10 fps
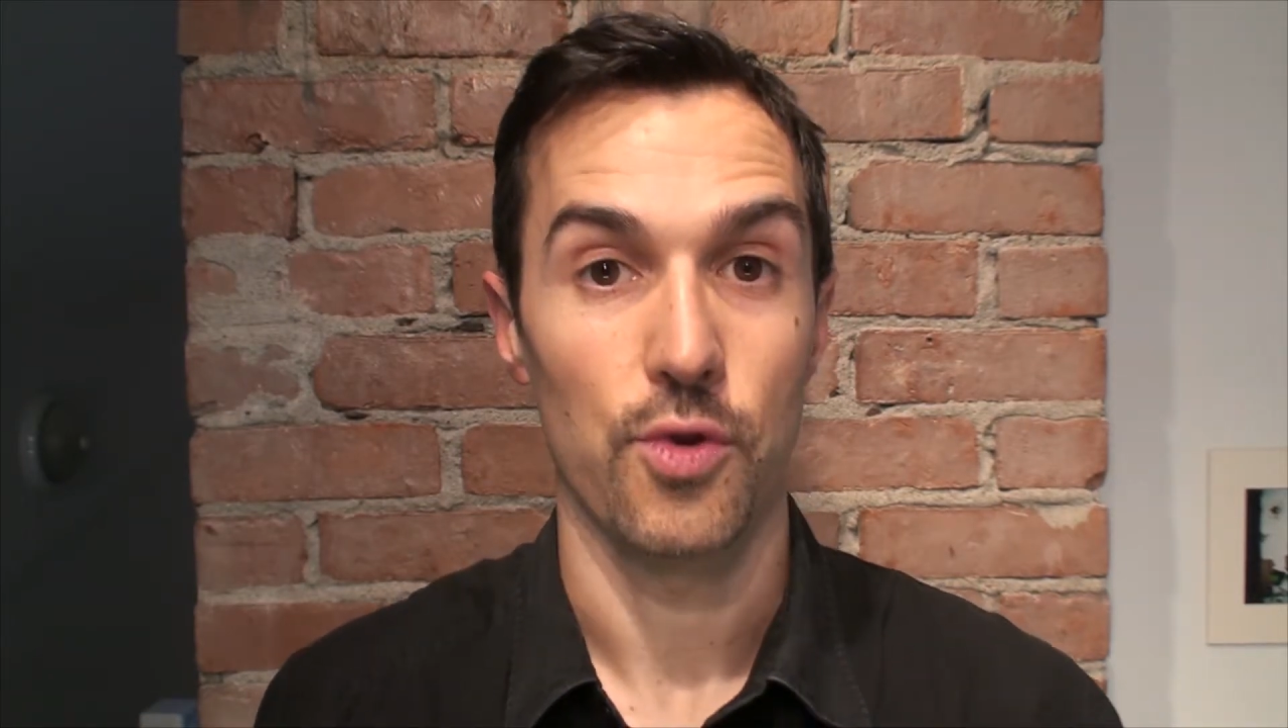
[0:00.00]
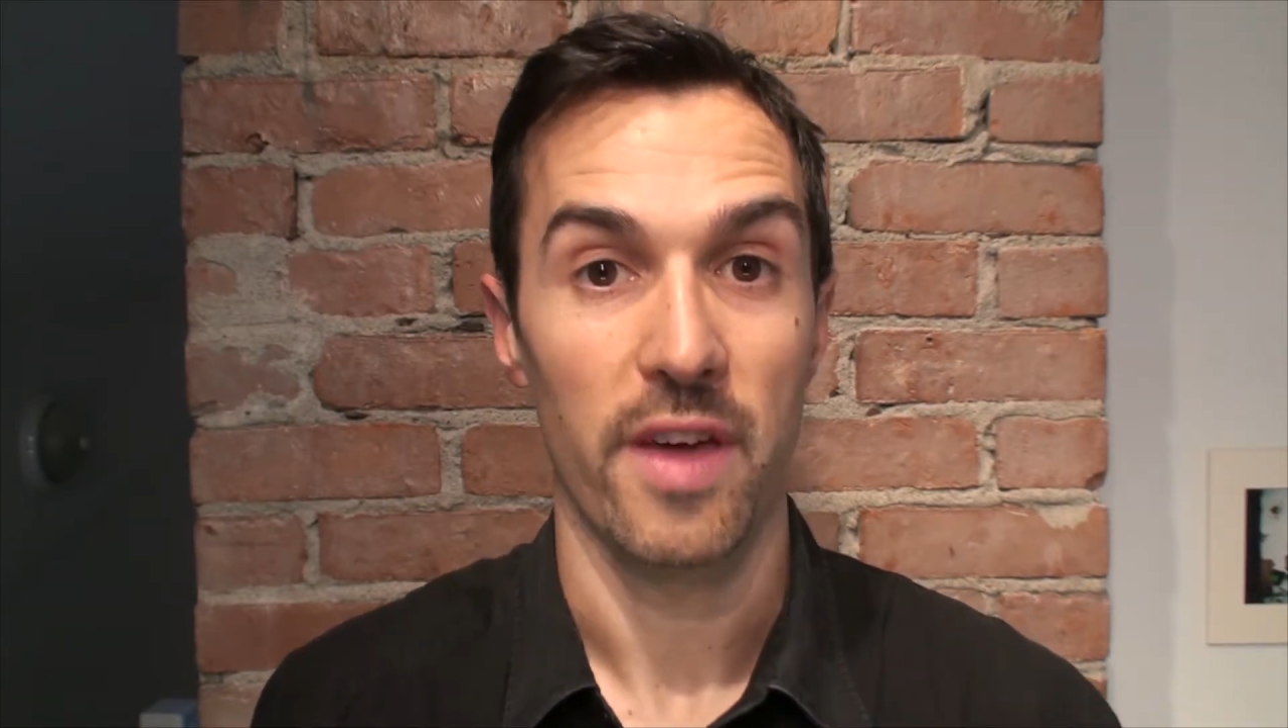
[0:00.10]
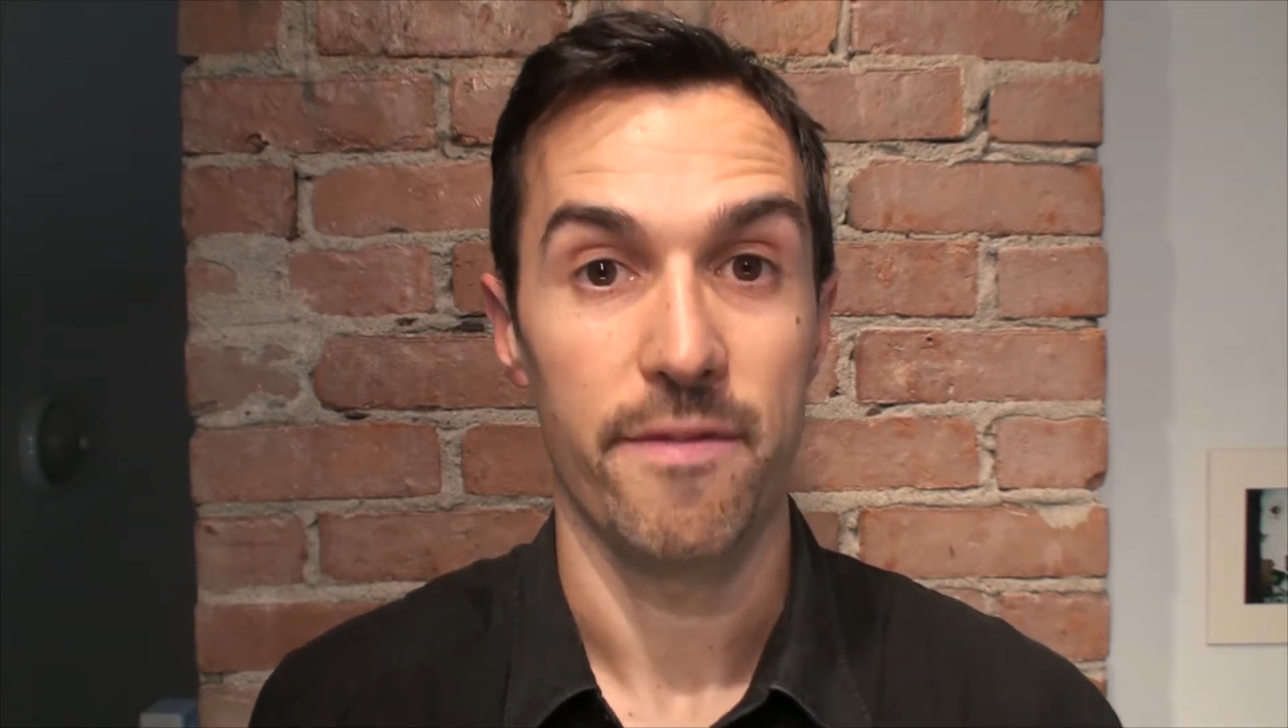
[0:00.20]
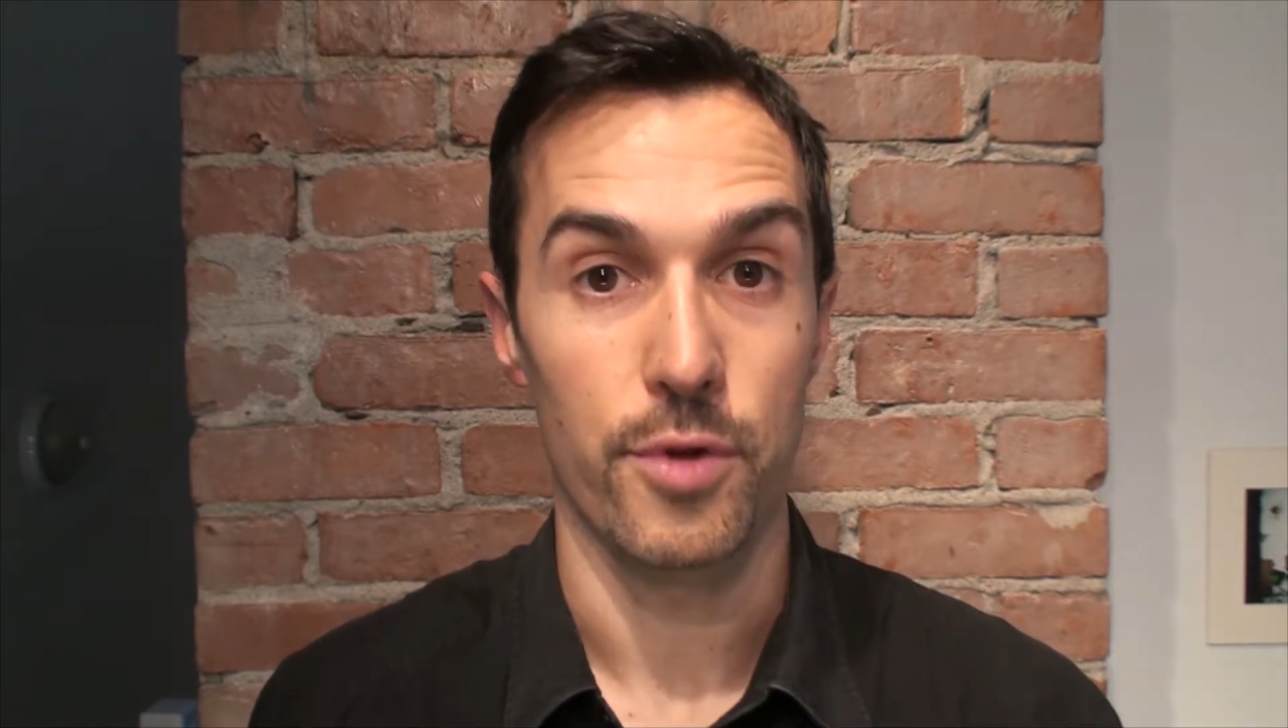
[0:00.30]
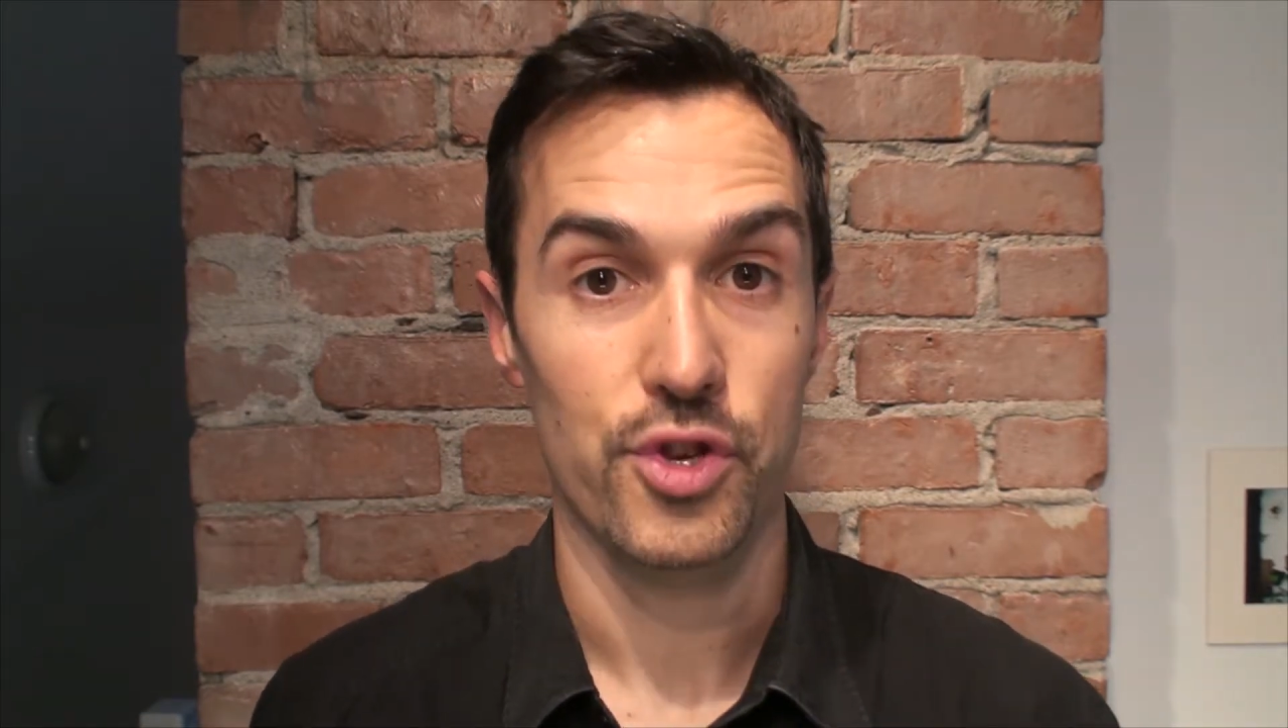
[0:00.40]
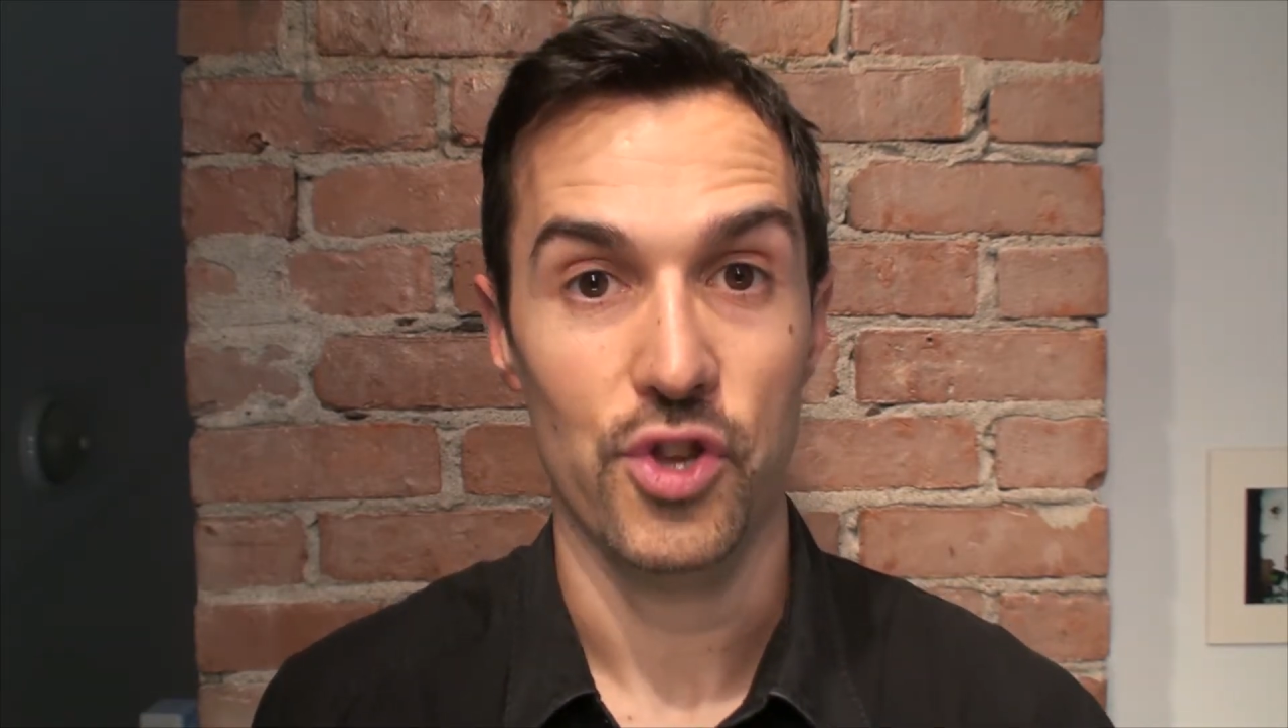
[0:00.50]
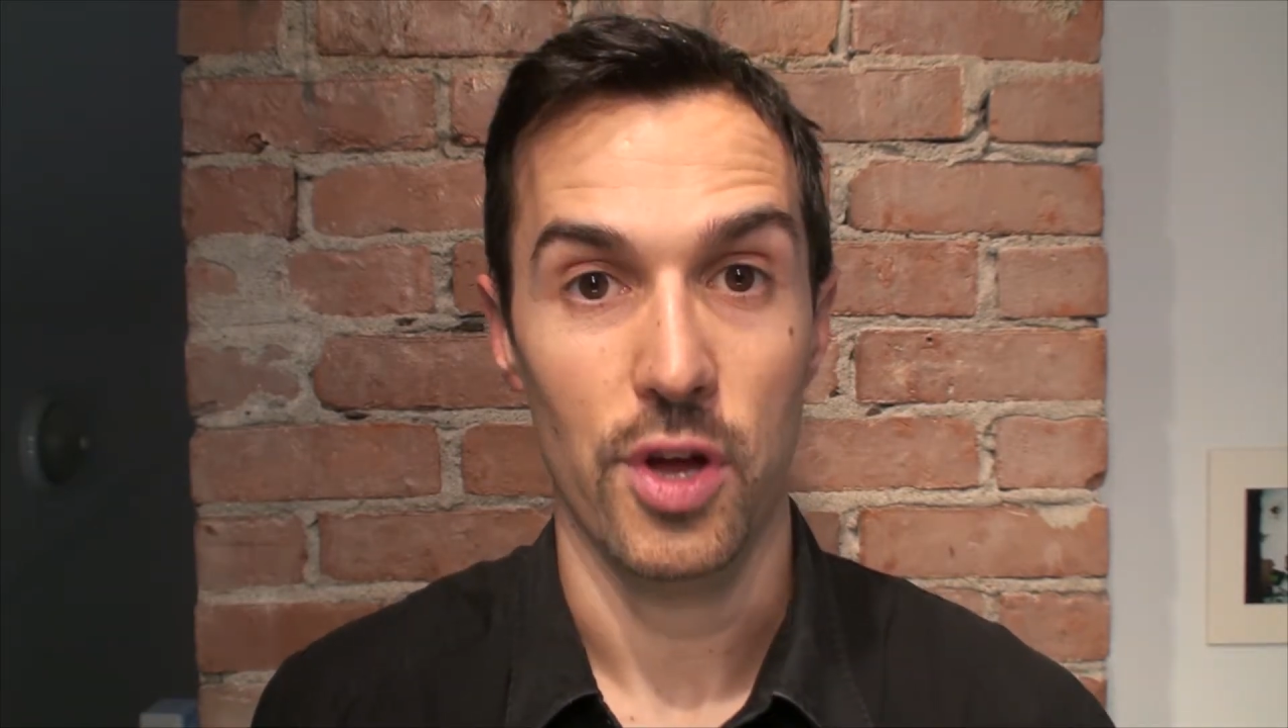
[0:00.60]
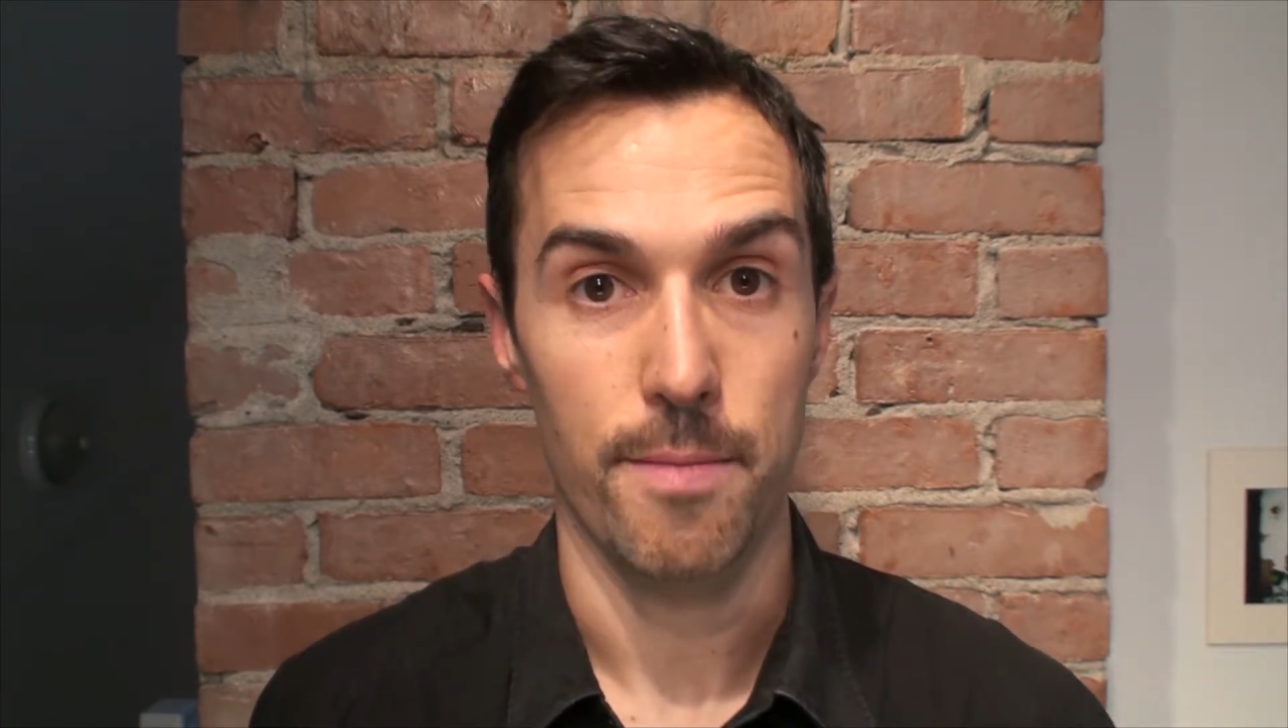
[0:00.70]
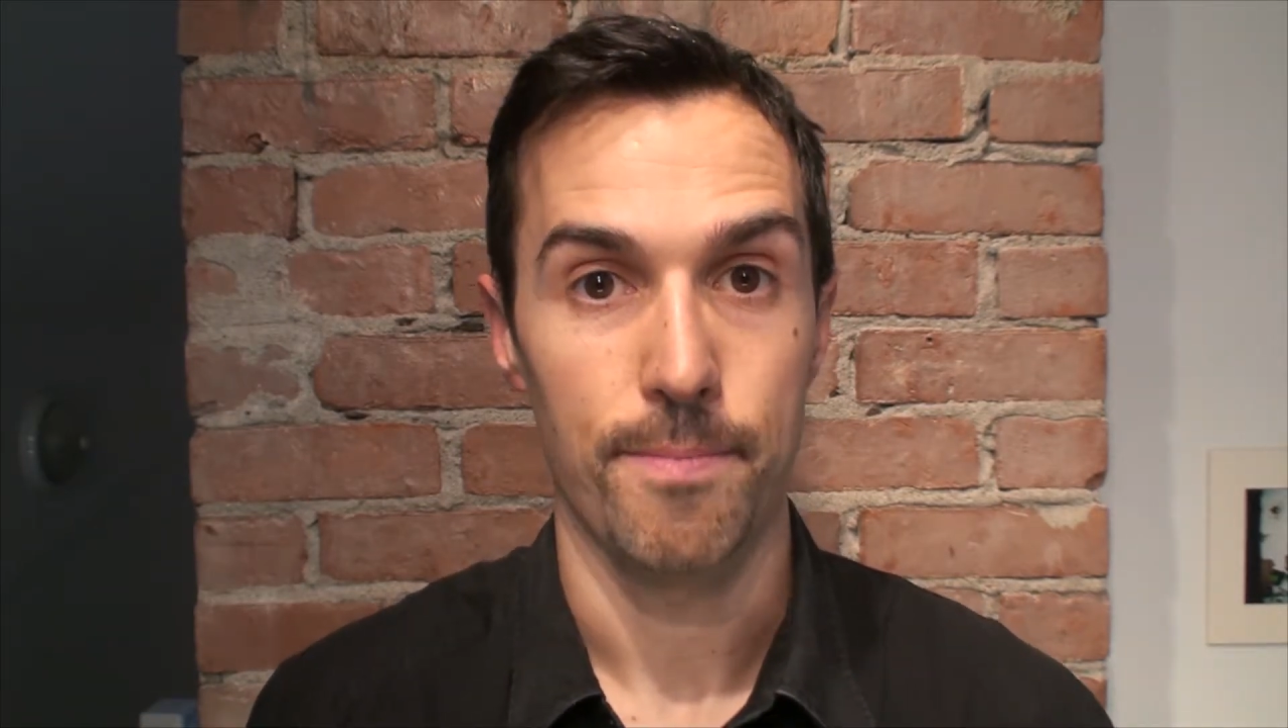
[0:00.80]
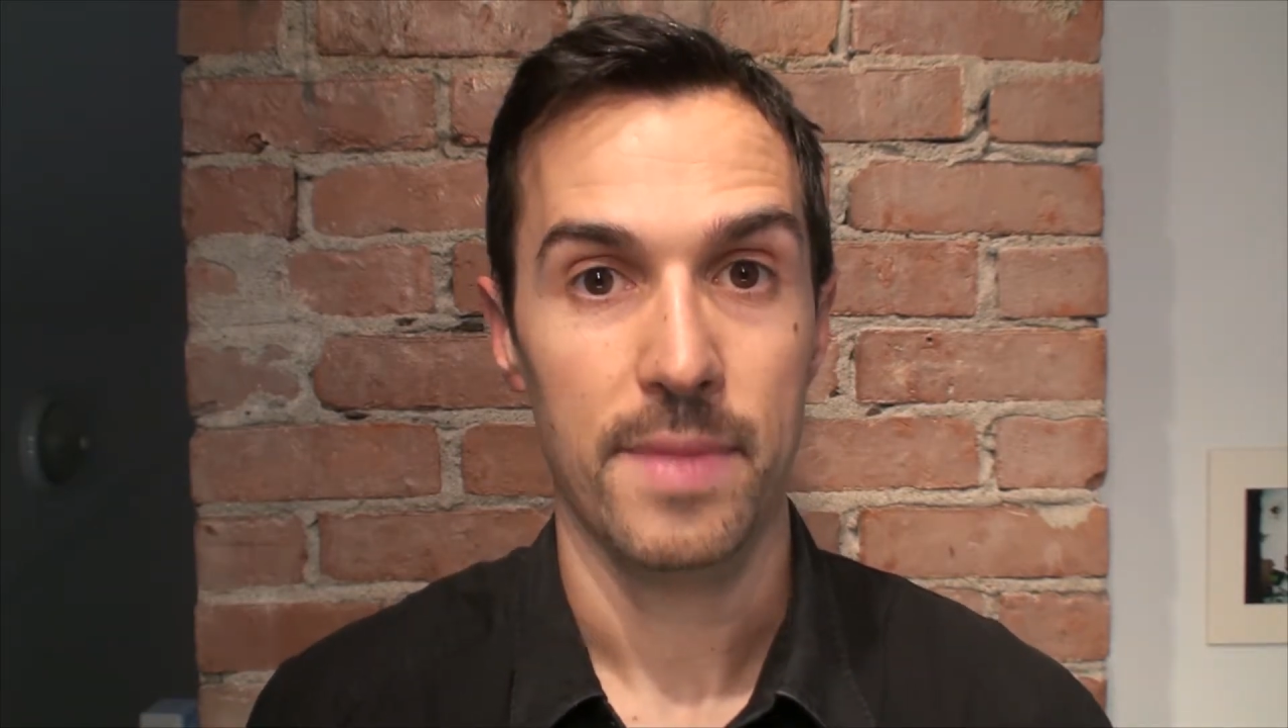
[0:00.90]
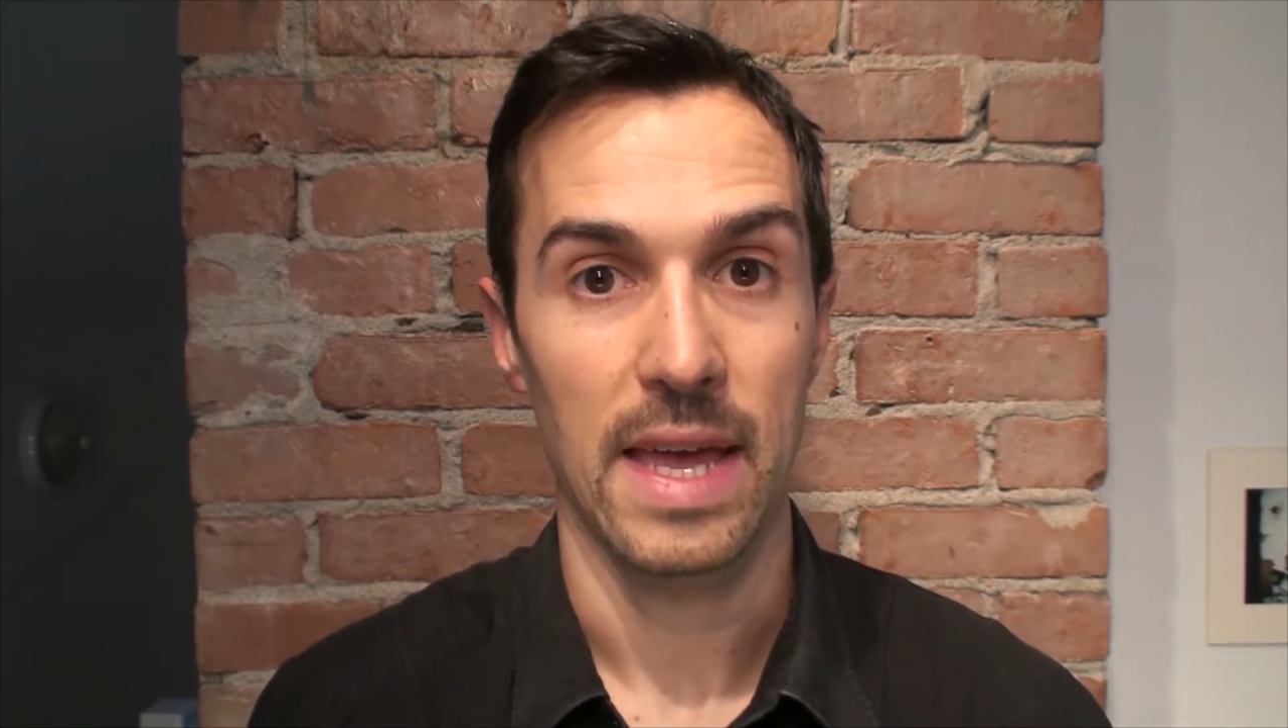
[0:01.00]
don't have much time,